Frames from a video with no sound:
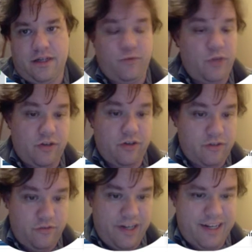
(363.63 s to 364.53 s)
And we
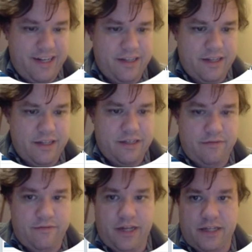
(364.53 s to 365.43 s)
don't really need that
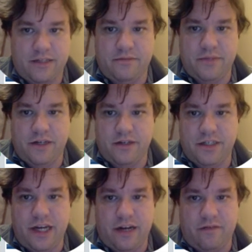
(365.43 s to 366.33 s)
finesse because
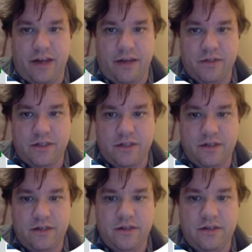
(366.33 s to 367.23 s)
the jack of diamonds
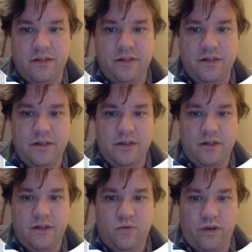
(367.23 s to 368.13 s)

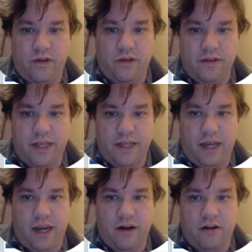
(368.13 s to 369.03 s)
will take
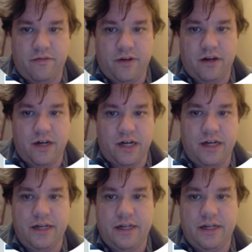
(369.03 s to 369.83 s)
care of our